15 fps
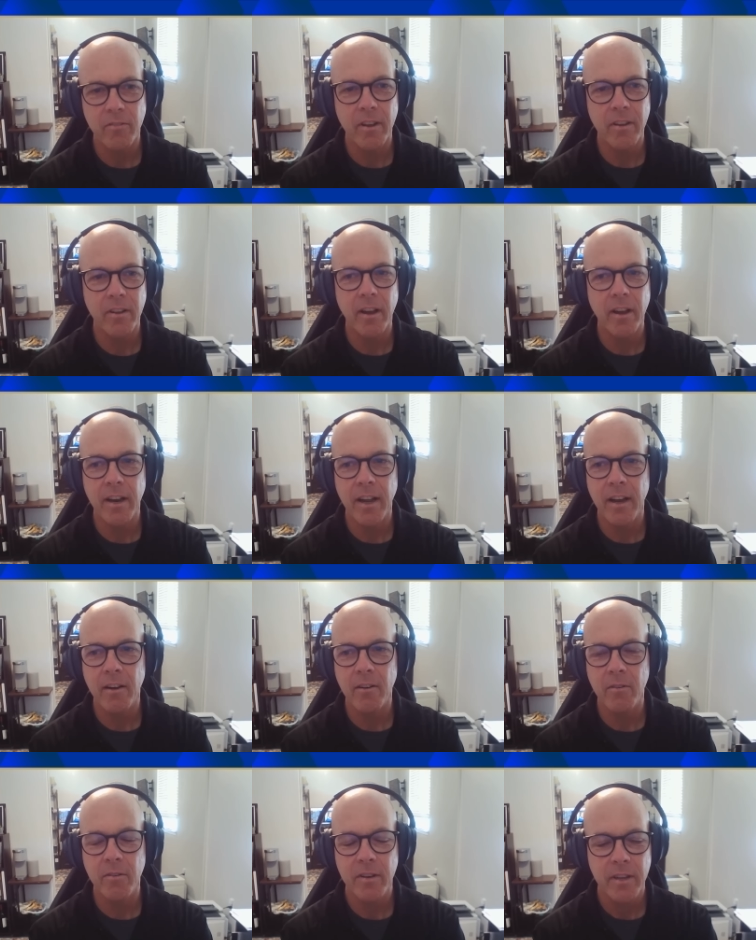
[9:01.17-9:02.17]
I got
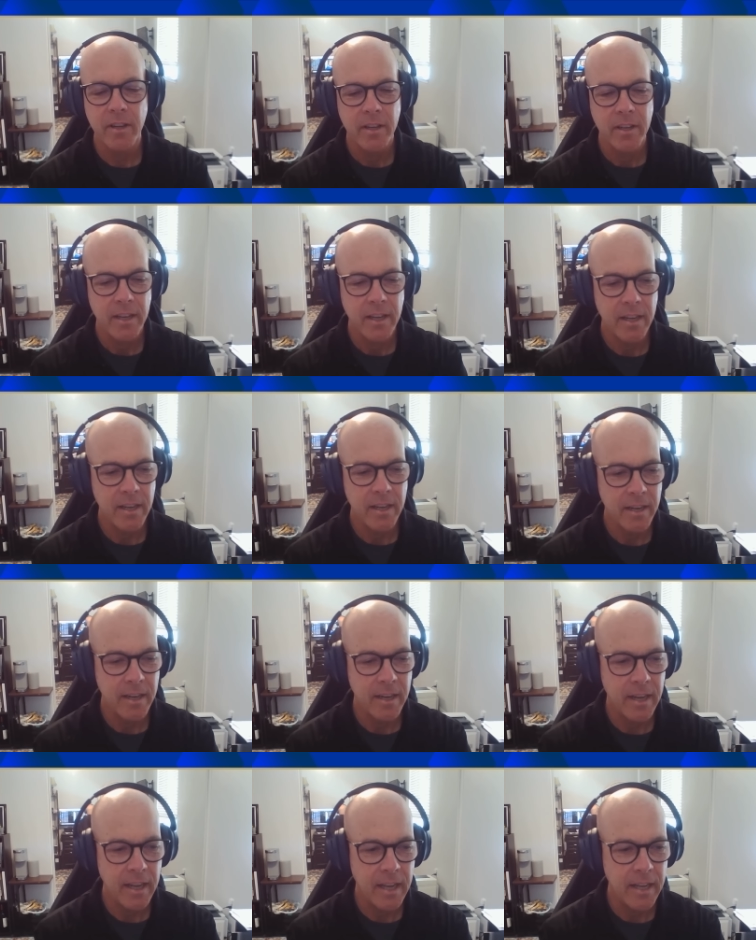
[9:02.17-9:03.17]
out,
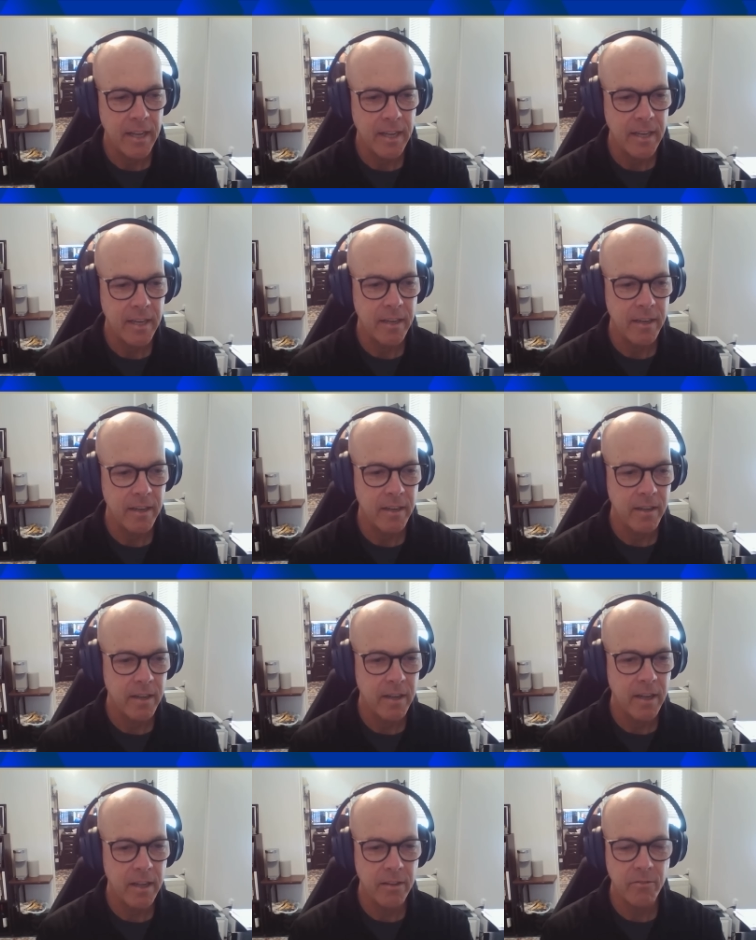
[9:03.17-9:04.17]
and
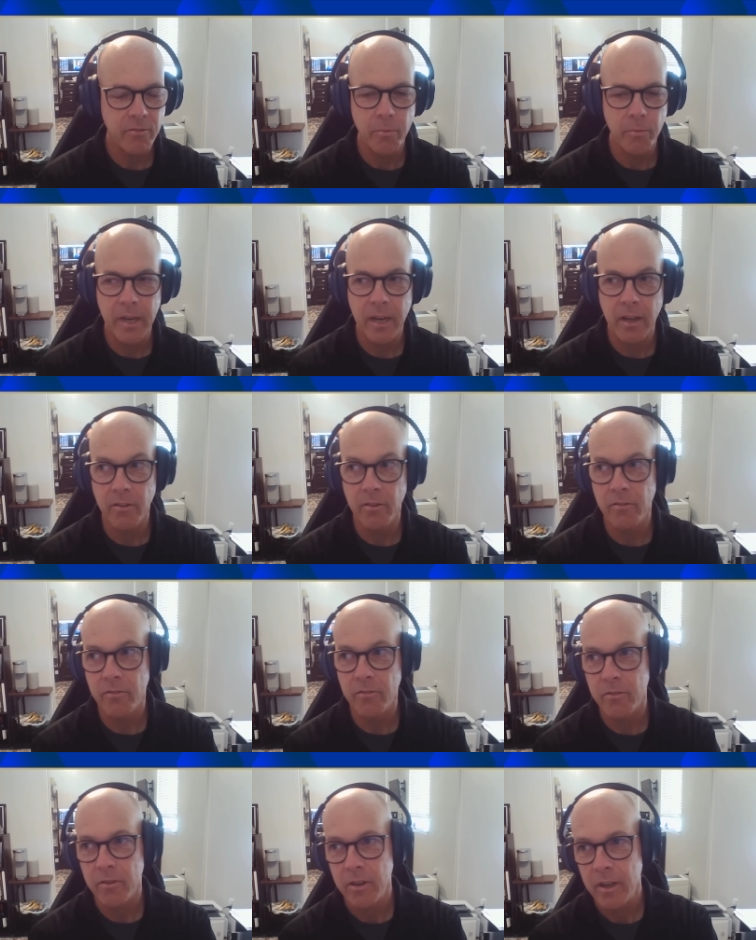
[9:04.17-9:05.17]
so many
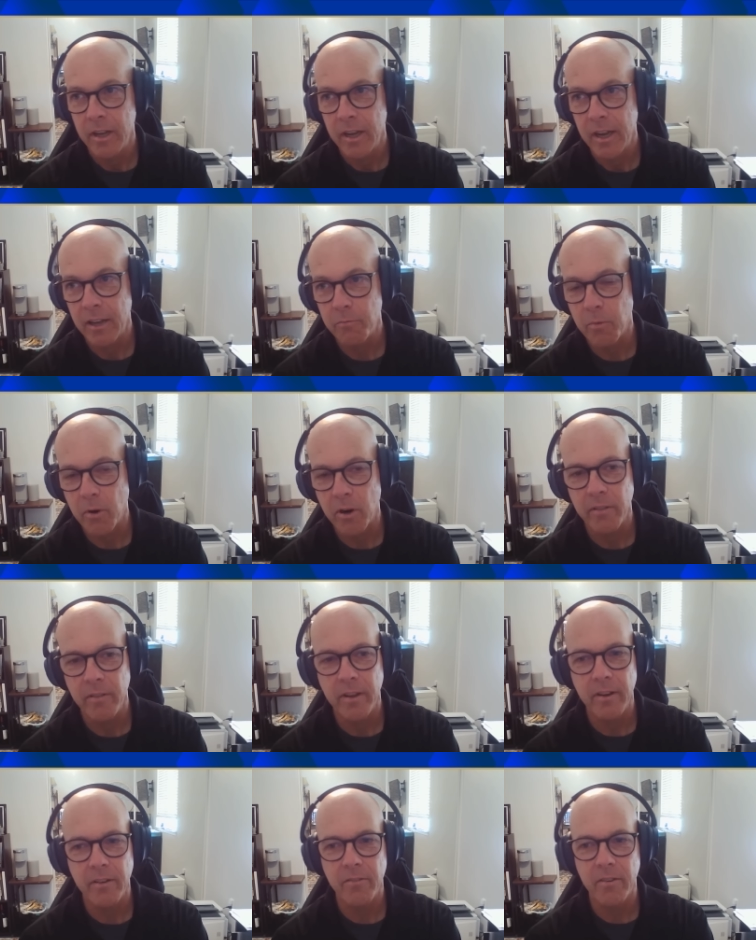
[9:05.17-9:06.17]
others as part of the
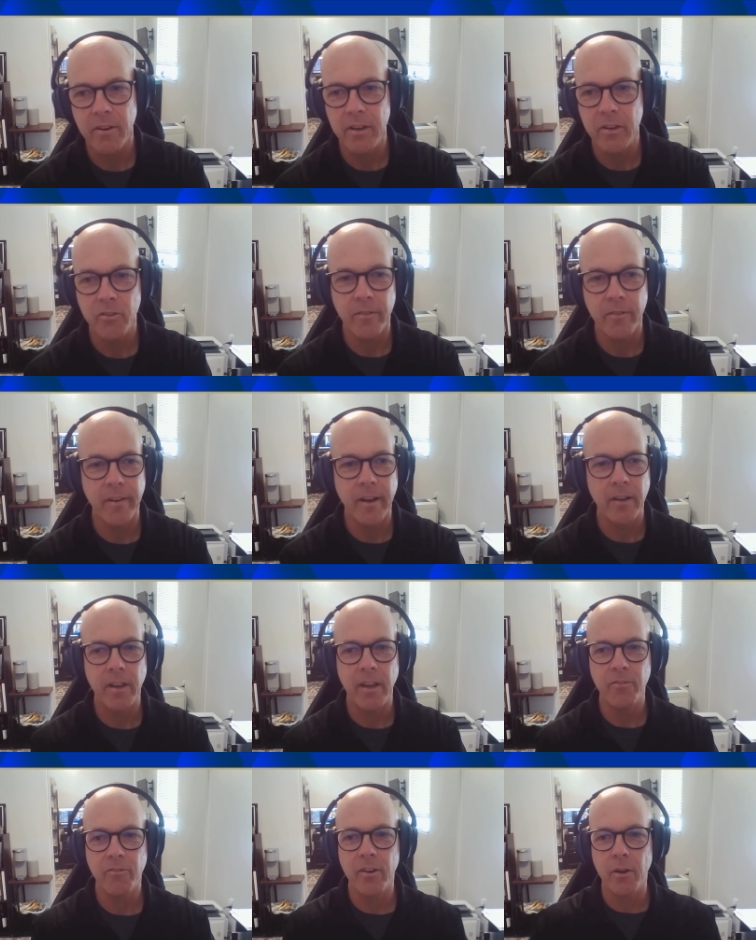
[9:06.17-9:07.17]
Enlisted Leadership
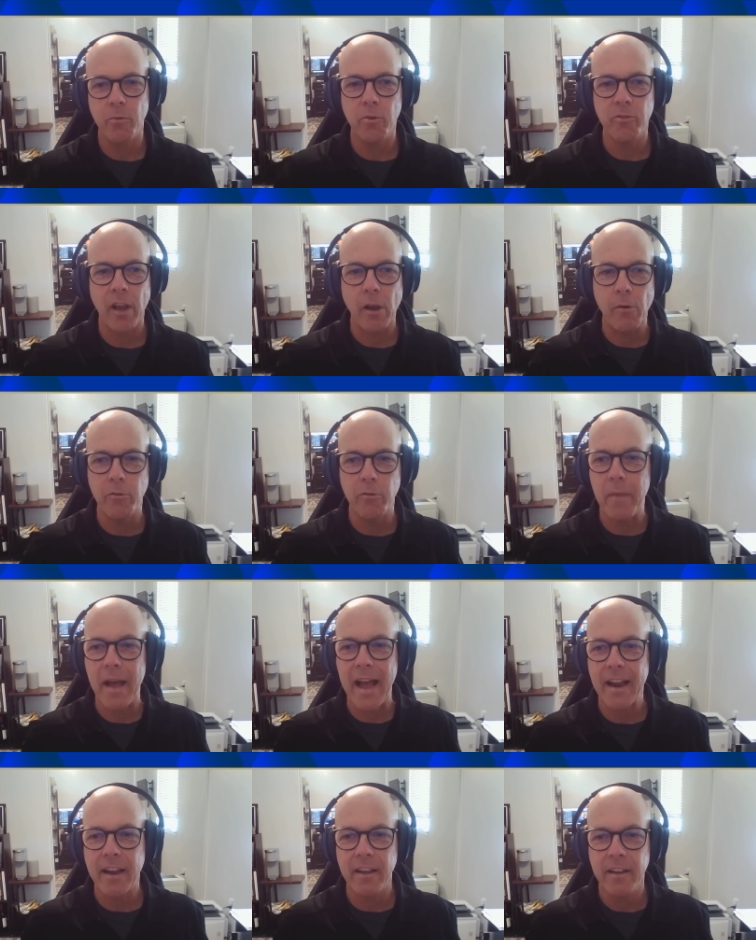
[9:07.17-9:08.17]
Foundation. I wish I was
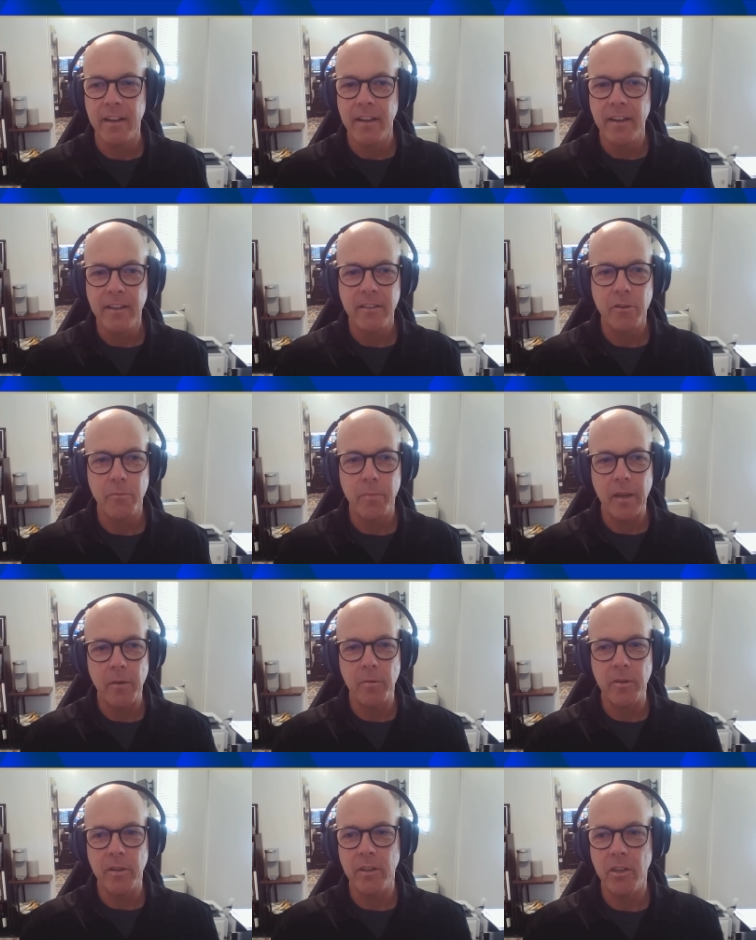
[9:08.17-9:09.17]
back to be
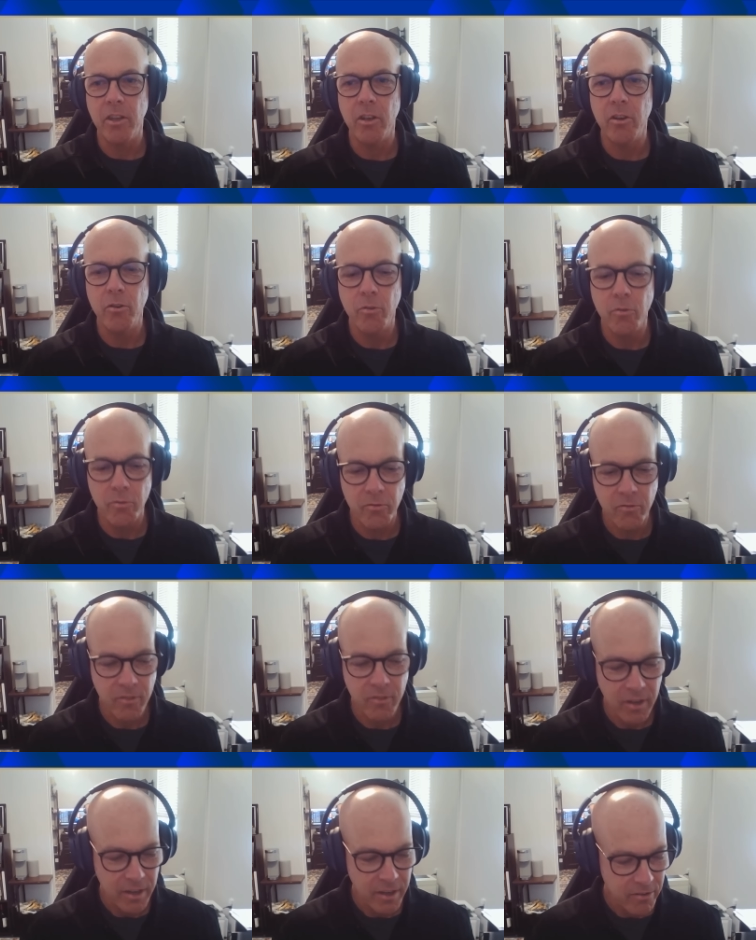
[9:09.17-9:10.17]
able to
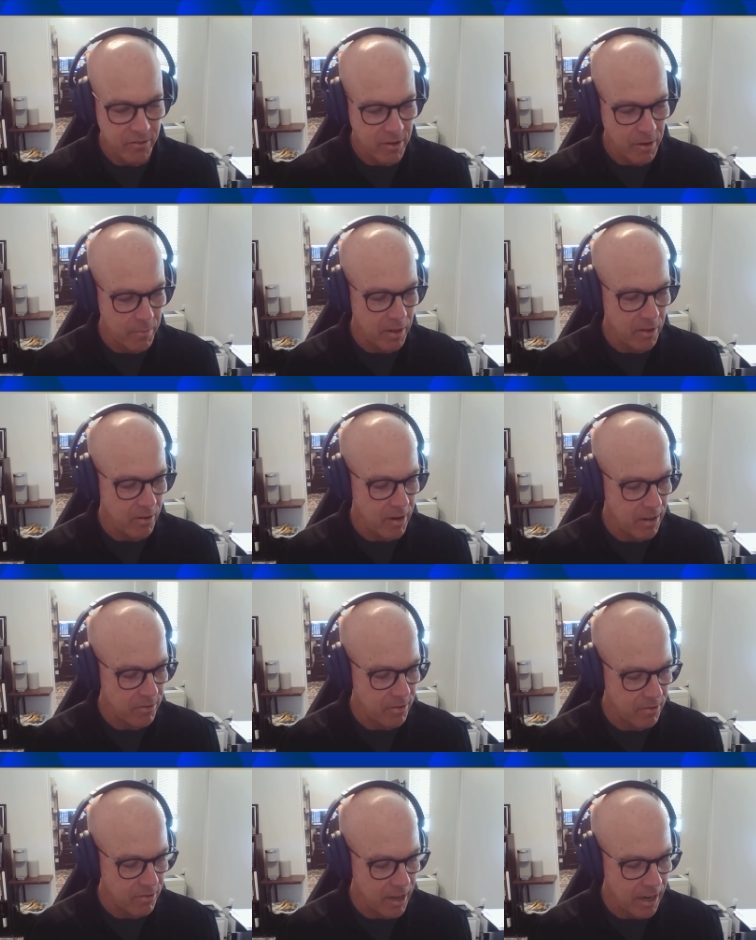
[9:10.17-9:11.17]
use some of the
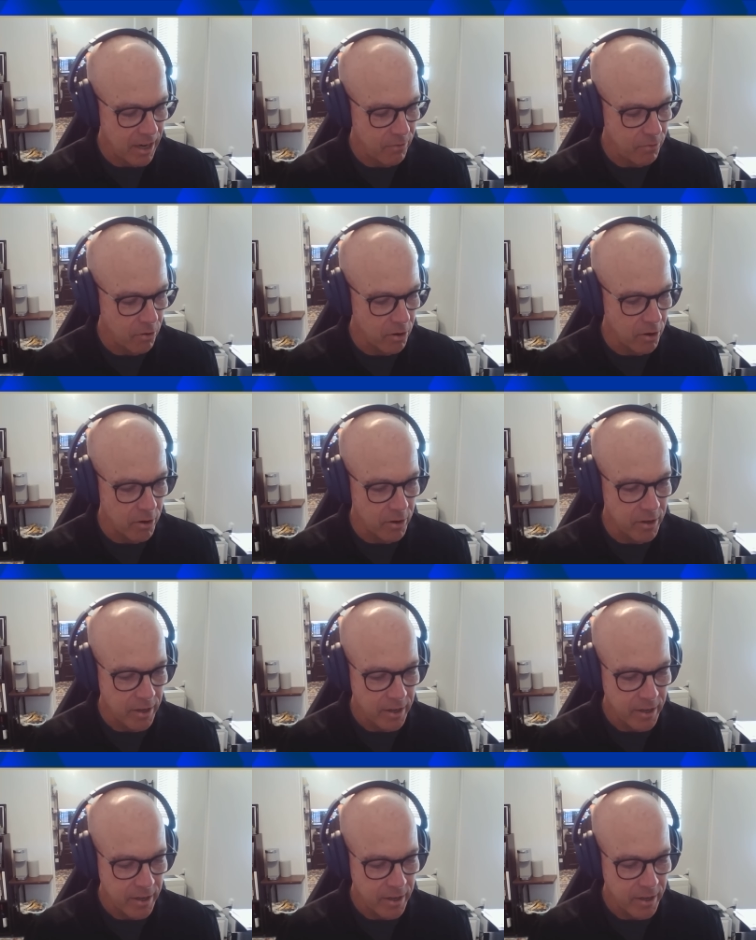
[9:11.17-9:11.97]
lessons that I've learned.